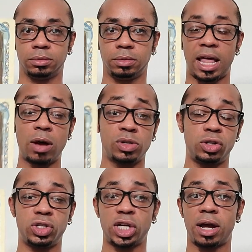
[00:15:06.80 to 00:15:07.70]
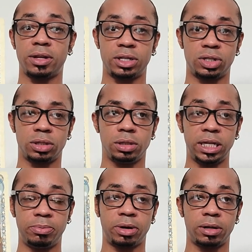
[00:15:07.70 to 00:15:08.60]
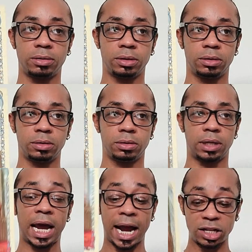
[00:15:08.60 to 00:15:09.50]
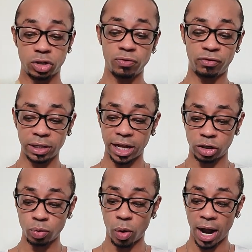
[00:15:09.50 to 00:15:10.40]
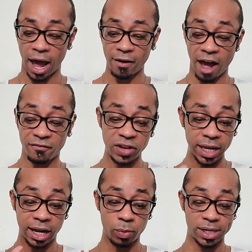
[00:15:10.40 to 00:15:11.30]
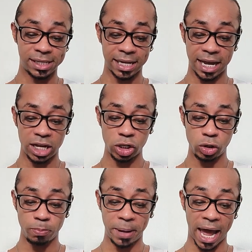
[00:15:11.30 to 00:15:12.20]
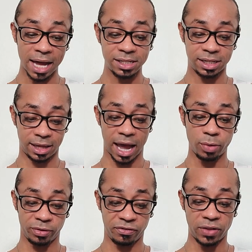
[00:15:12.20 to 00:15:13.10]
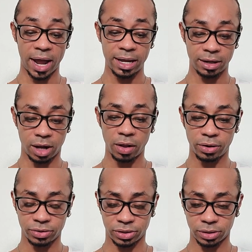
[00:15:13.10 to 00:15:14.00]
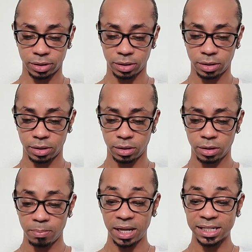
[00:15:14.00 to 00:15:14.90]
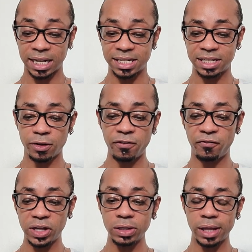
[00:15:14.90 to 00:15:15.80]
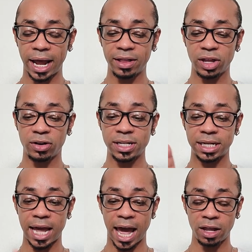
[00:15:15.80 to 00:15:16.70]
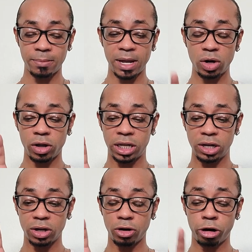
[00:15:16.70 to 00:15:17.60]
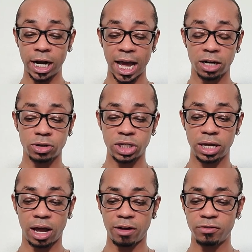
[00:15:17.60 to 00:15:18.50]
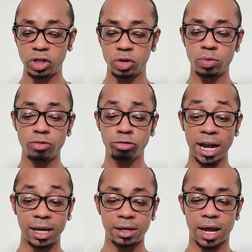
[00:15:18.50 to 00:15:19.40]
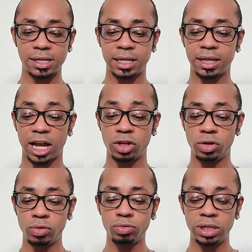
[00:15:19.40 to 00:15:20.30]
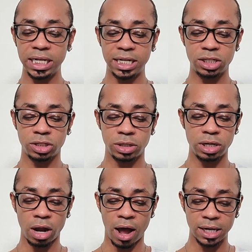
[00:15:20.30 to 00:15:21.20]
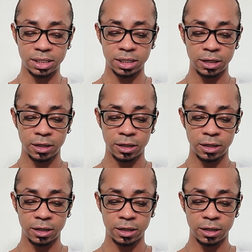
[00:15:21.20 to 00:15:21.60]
That was your challenge, Libra. And I do feel like you want, I, I feel like I want to say you passed that with flying colors. Because I still feel like there is an element here or an energy of you recognizing that you needed to not